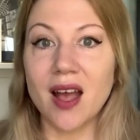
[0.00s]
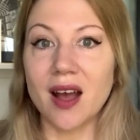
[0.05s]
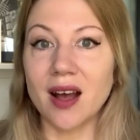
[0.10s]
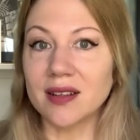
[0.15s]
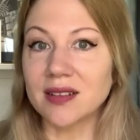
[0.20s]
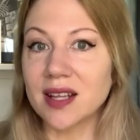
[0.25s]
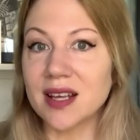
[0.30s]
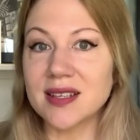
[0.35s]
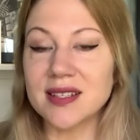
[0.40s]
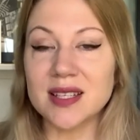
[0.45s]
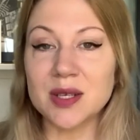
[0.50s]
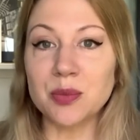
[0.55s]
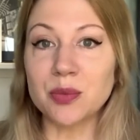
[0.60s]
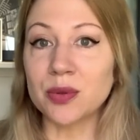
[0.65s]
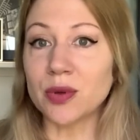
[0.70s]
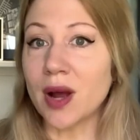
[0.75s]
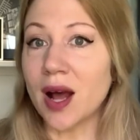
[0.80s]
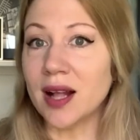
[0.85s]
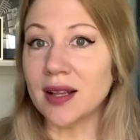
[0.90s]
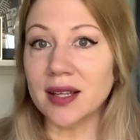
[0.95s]
lacy
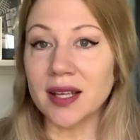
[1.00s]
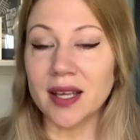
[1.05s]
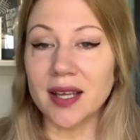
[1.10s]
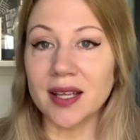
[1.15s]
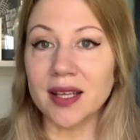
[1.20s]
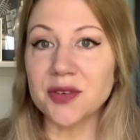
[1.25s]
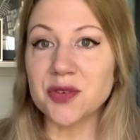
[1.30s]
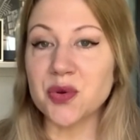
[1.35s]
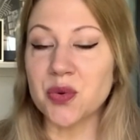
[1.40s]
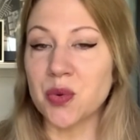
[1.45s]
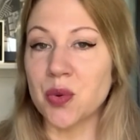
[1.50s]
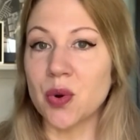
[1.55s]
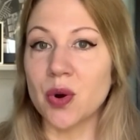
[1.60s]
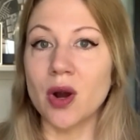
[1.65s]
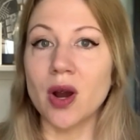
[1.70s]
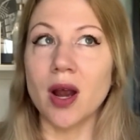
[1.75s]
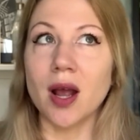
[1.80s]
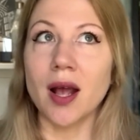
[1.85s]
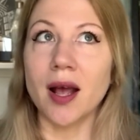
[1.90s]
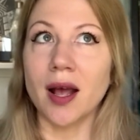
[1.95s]
bralette
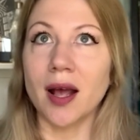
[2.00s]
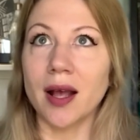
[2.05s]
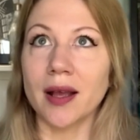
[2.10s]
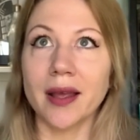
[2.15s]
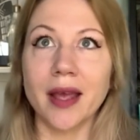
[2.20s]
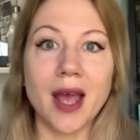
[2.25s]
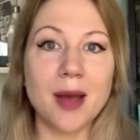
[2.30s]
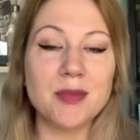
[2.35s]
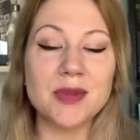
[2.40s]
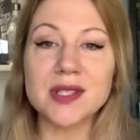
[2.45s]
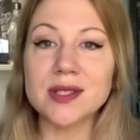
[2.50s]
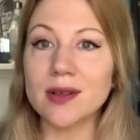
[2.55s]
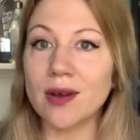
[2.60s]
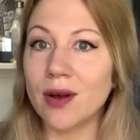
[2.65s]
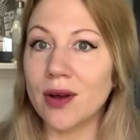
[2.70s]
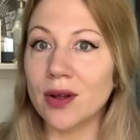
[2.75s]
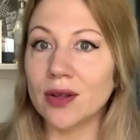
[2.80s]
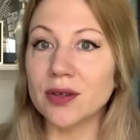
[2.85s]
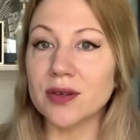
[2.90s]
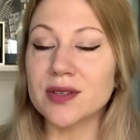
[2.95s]
or a
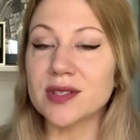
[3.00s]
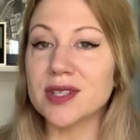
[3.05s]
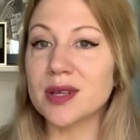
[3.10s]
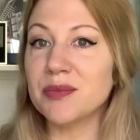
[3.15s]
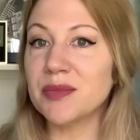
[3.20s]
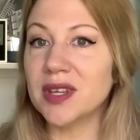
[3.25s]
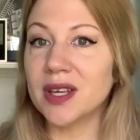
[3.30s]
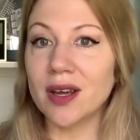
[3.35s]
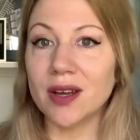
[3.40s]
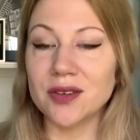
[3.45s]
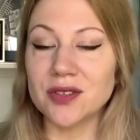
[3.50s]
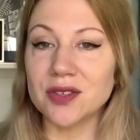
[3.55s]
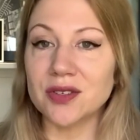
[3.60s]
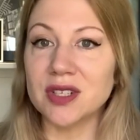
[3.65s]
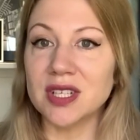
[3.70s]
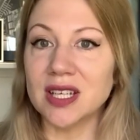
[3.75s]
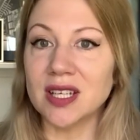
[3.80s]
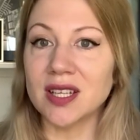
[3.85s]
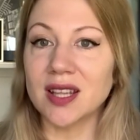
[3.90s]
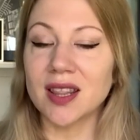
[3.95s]
camisole or something
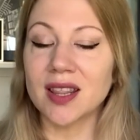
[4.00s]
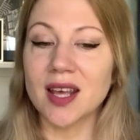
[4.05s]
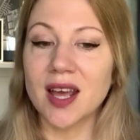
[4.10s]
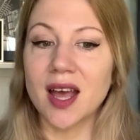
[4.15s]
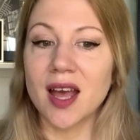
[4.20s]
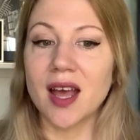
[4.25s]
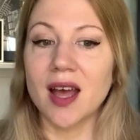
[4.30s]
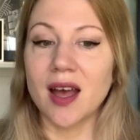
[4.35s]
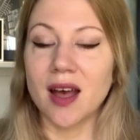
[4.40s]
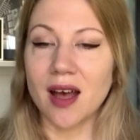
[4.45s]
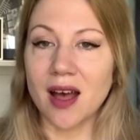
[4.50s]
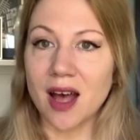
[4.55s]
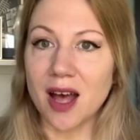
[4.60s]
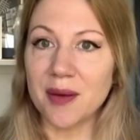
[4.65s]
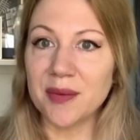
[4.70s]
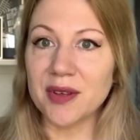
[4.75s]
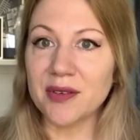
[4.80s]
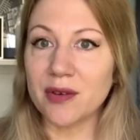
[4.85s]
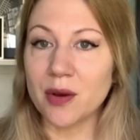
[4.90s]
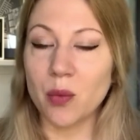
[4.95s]
underneath
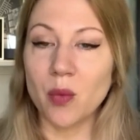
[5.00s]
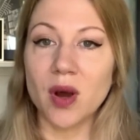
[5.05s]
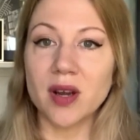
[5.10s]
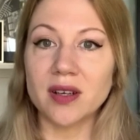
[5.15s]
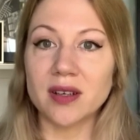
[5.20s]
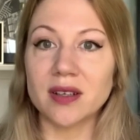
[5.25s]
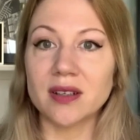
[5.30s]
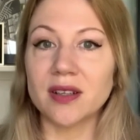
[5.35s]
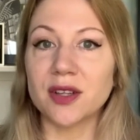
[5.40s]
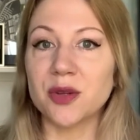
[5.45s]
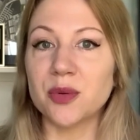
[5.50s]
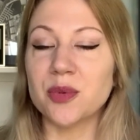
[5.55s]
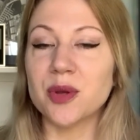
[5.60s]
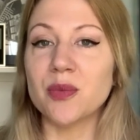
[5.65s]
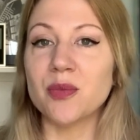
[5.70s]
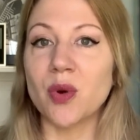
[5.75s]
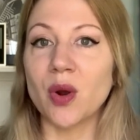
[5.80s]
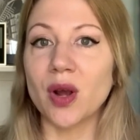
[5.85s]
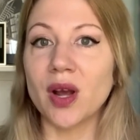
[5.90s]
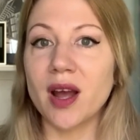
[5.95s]
if I wanted a little bit
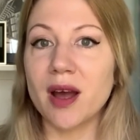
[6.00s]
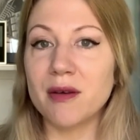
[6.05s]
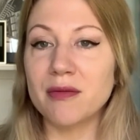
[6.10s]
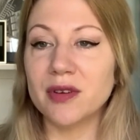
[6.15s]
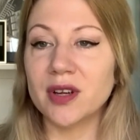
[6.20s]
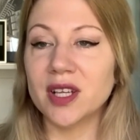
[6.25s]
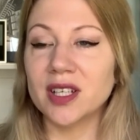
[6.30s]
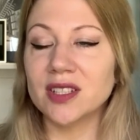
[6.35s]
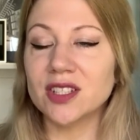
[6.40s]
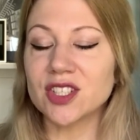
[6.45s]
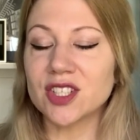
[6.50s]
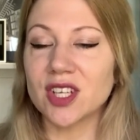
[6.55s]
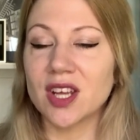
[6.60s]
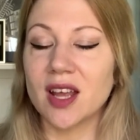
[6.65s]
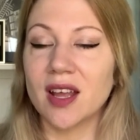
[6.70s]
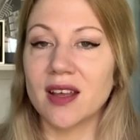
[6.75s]
more coverage.